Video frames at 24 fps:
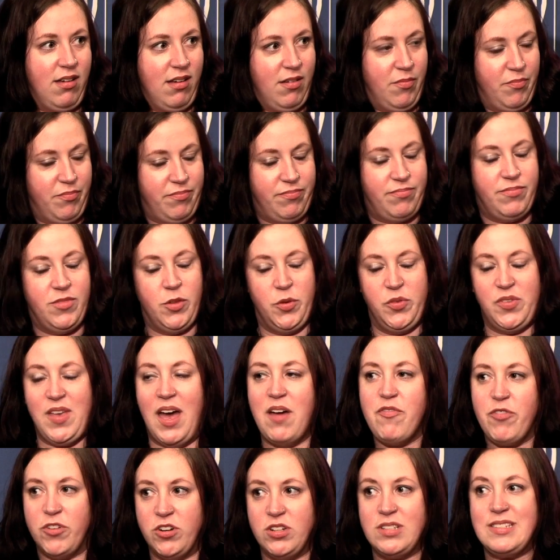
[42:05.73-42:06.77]
um, those
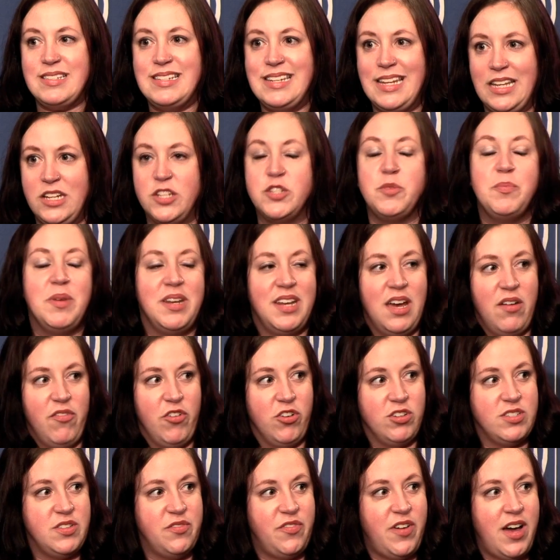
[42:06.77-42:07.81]
efforts need to be
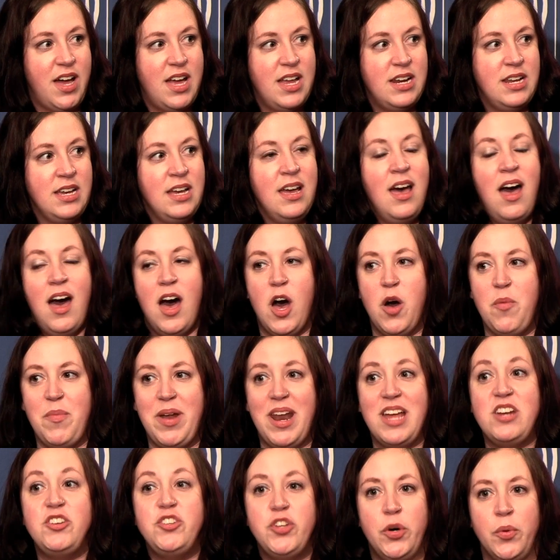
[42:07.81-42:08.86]
diversified. Um, and
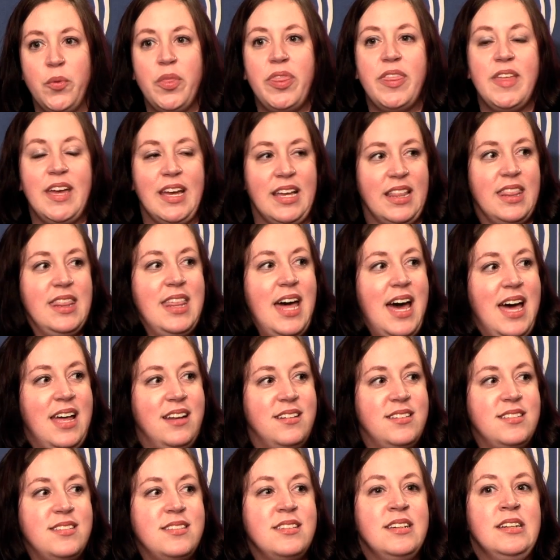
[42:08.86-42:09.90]
I don't think
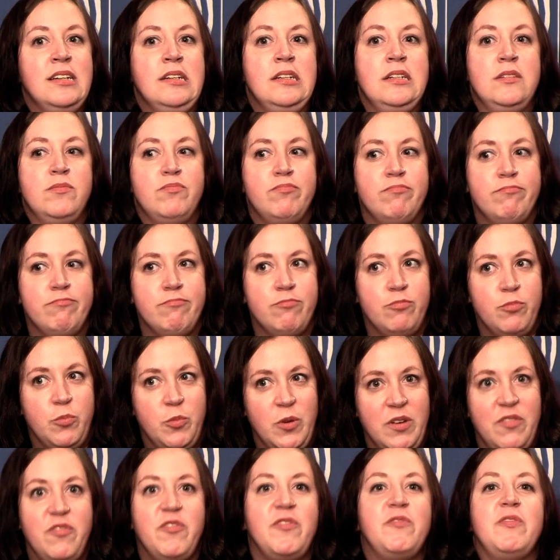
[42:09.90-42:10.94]
that
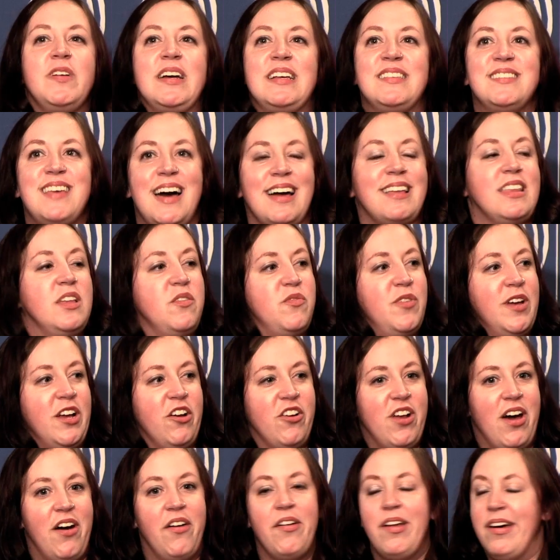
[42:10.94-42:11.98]
we've exactly
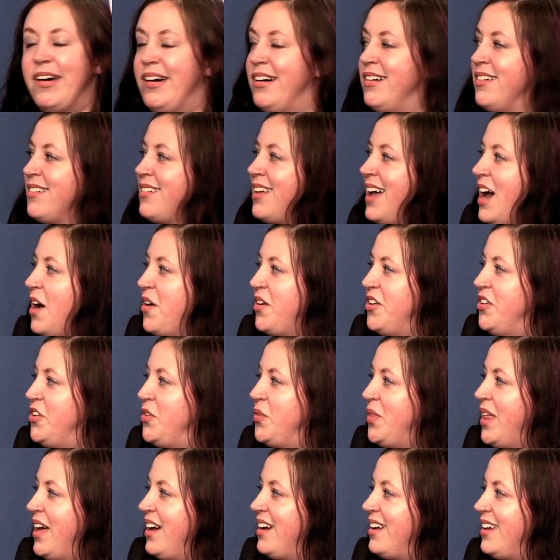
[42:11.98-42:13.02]
figured out uh, how to do
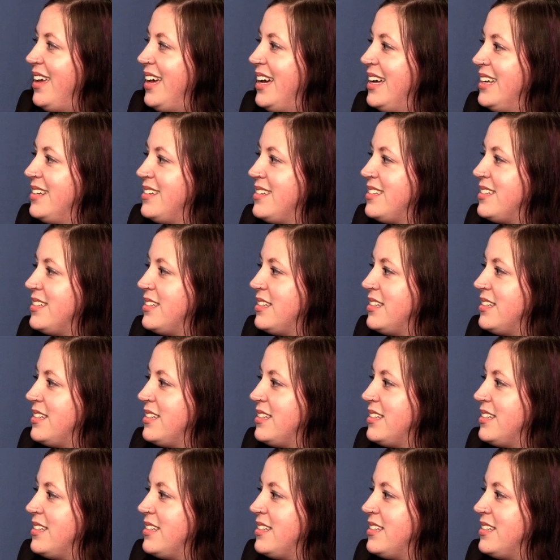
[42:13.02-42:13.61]
that yet.